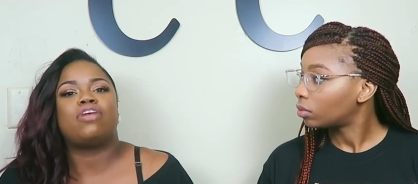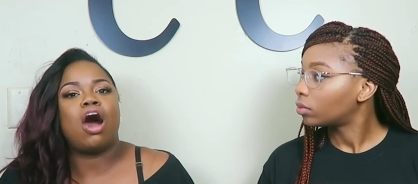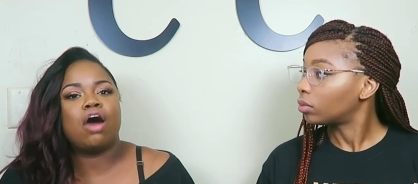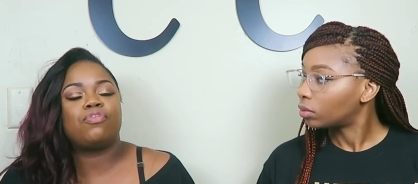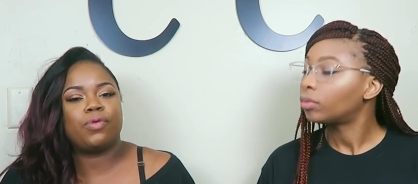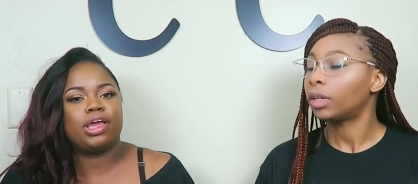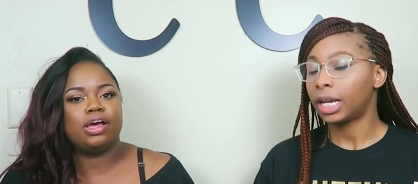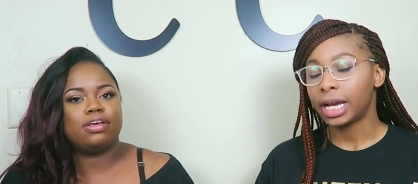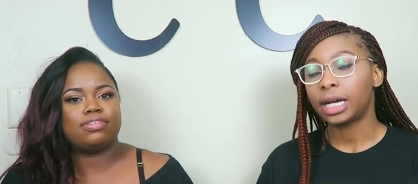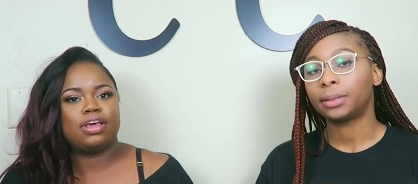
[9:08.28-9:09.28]
Speaker 1: is offering
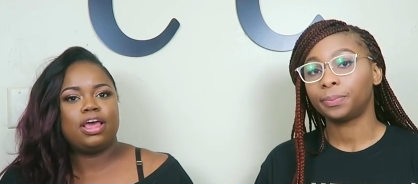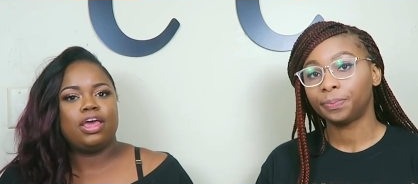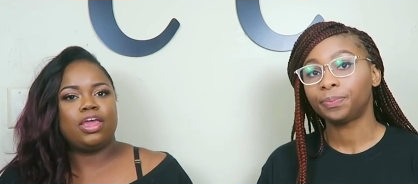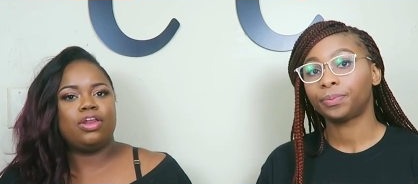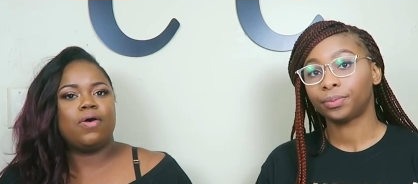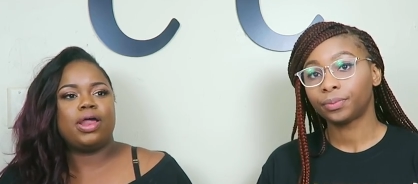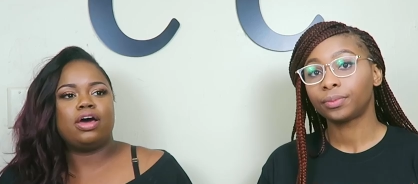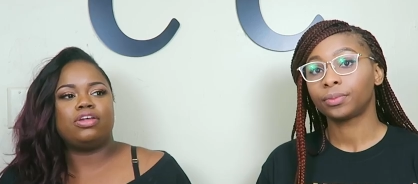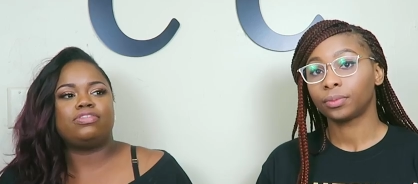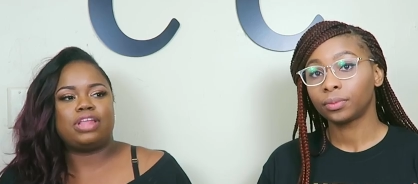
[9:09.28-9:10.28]
yeah. us, you know, and
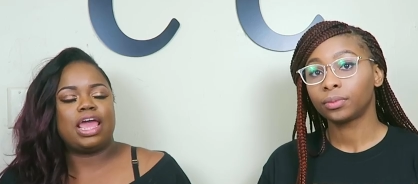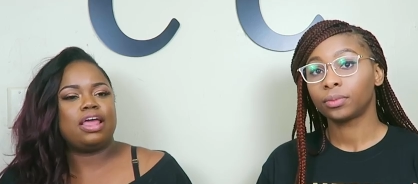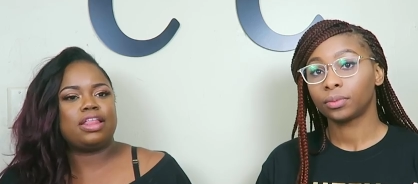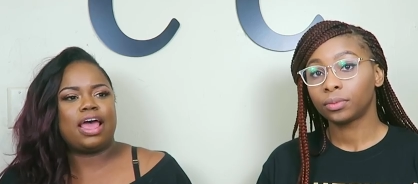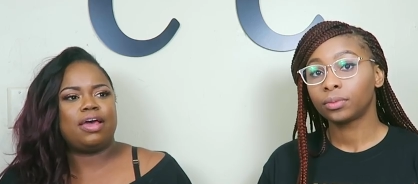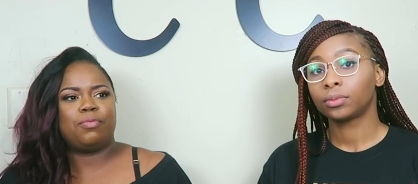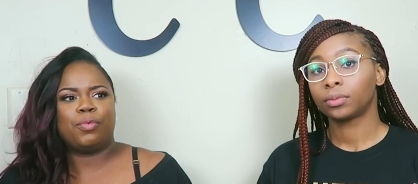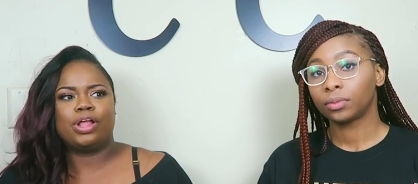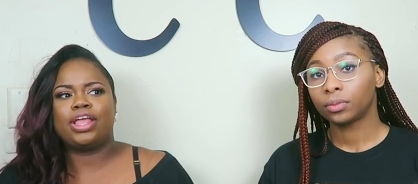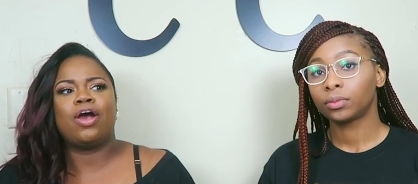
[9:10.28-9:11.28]
understand that
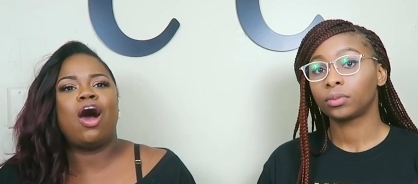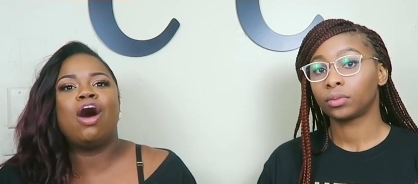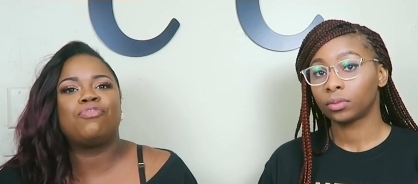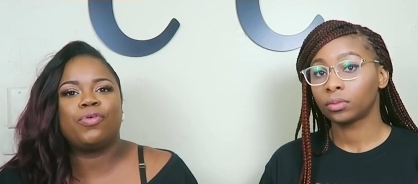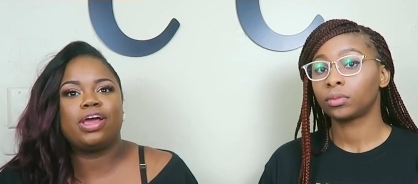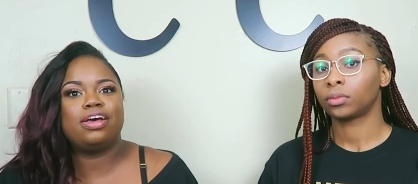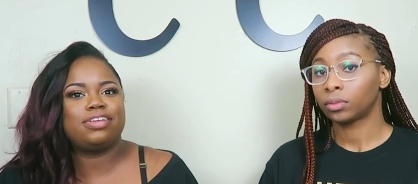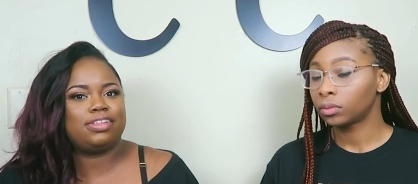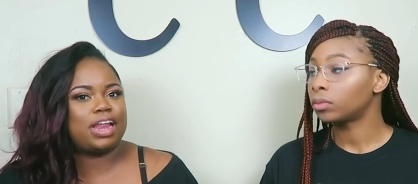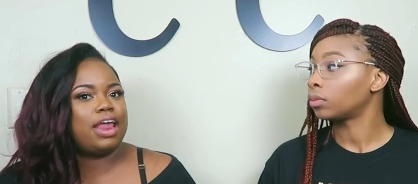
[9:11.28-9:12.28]
what they're offering
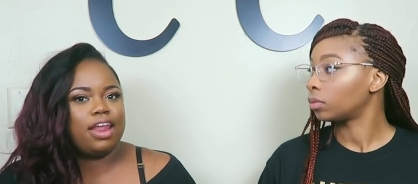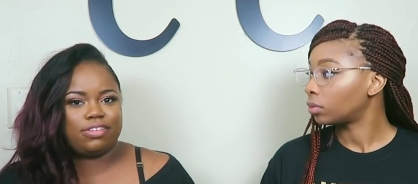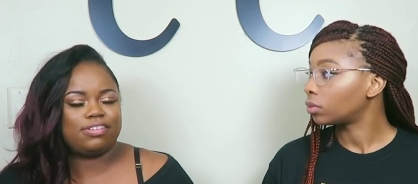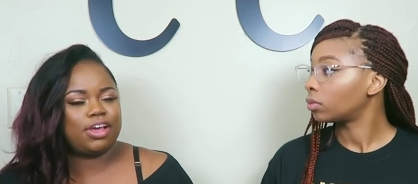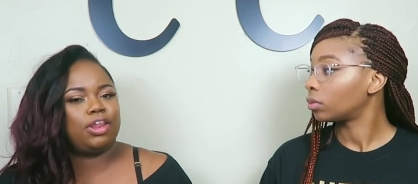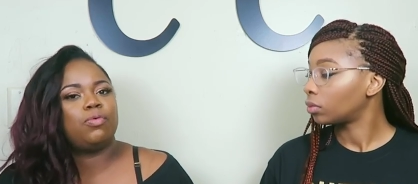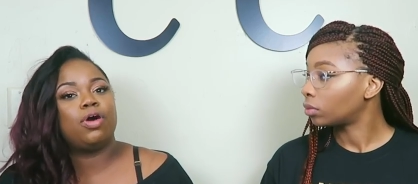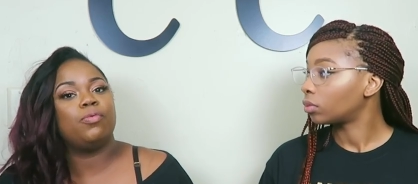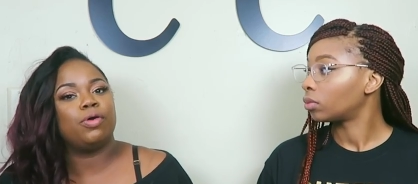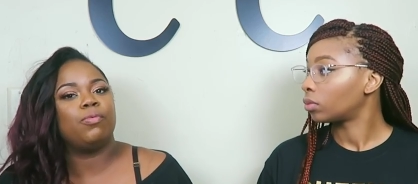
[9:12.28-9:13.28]
us is not necessarily
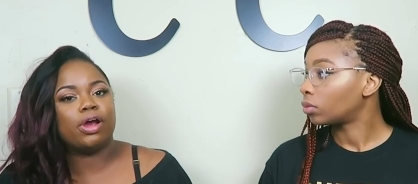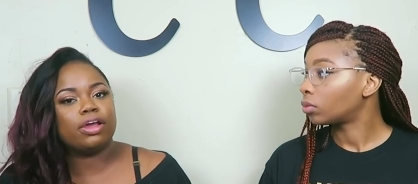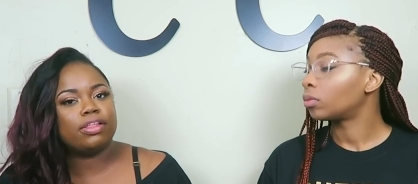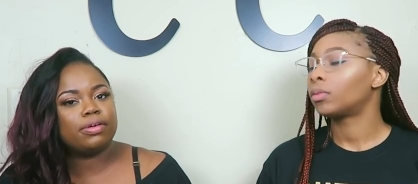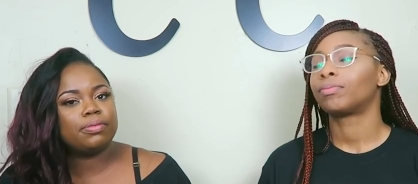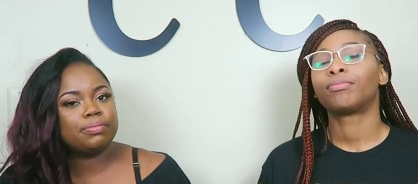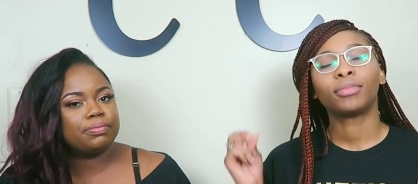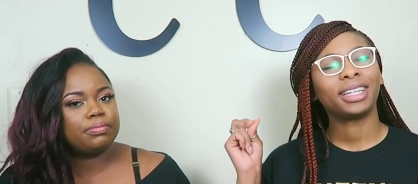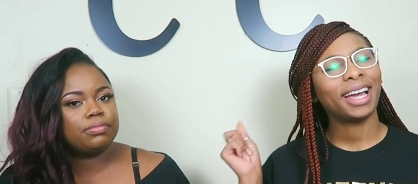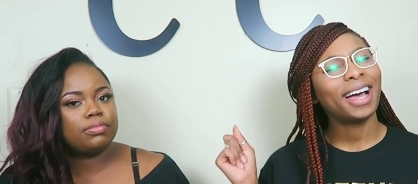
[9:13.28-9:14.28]
what we're worth.
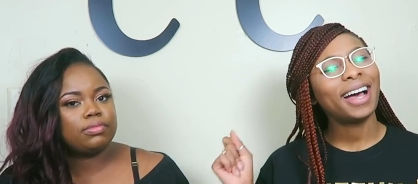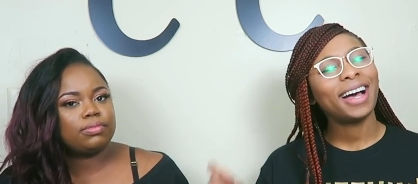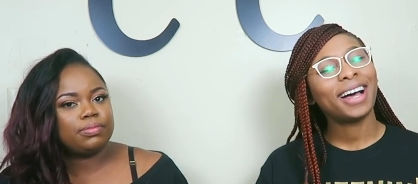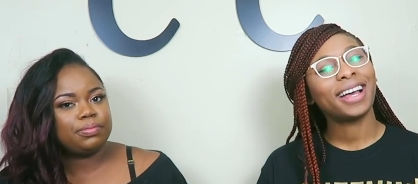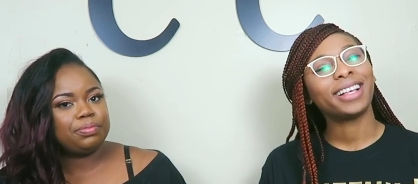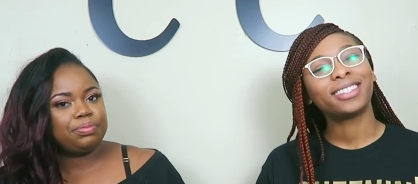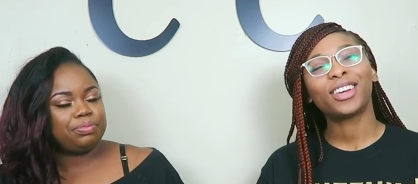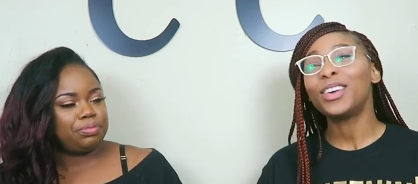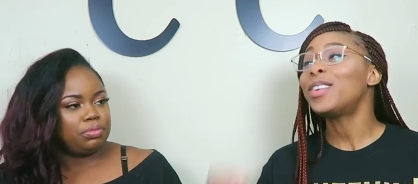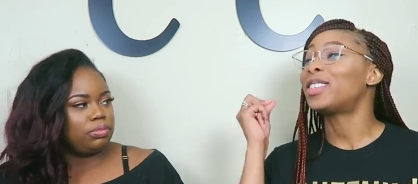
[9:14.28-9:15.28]
Speaker 2: Yes.
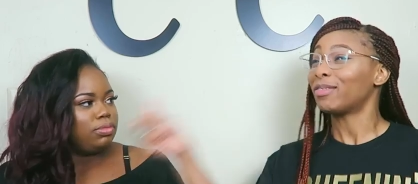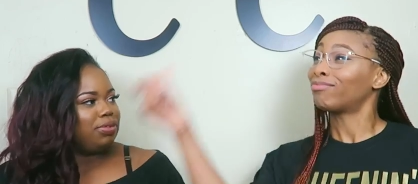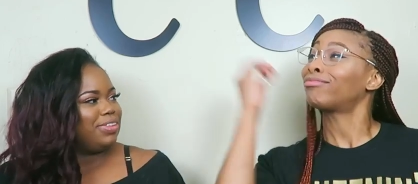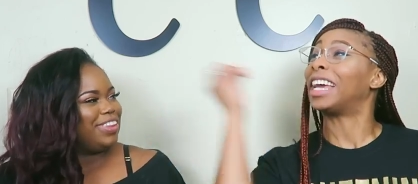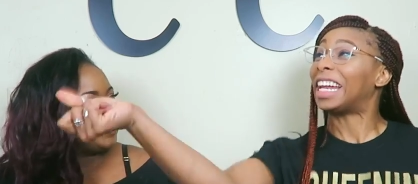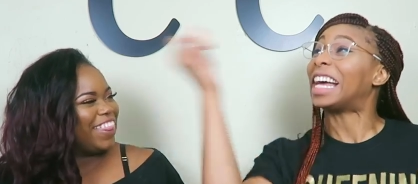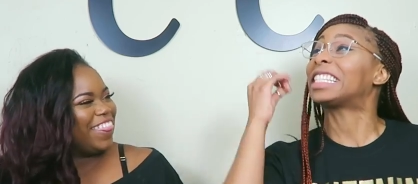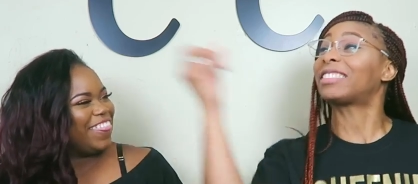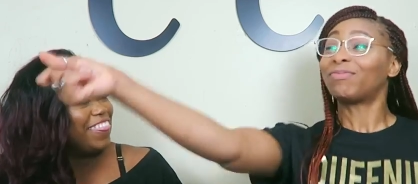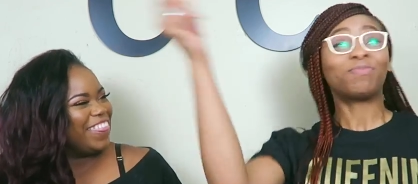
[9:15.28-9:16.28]
Girl, you just, can
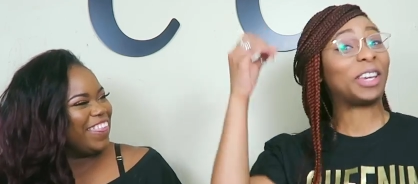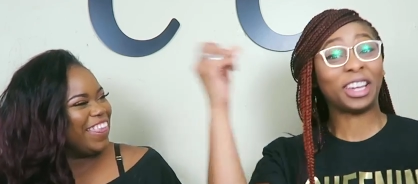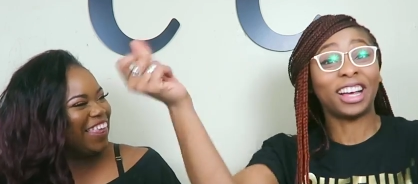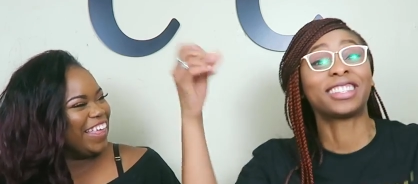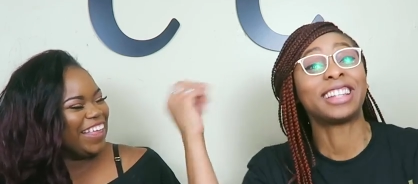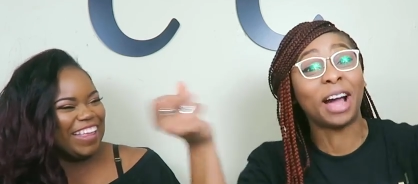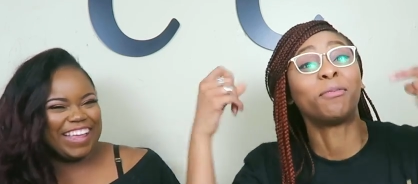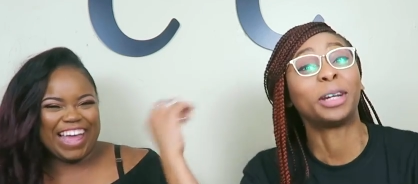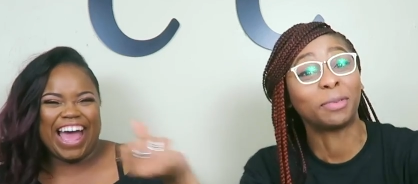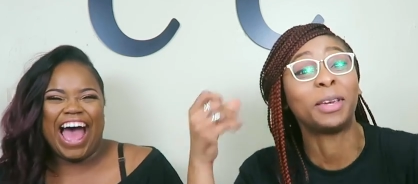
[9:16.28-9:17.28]
I, can y'all snap
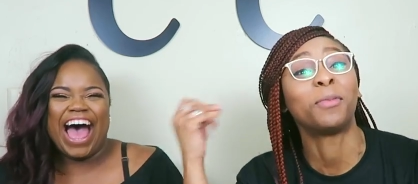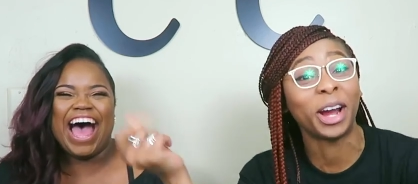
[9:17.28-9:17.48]
this?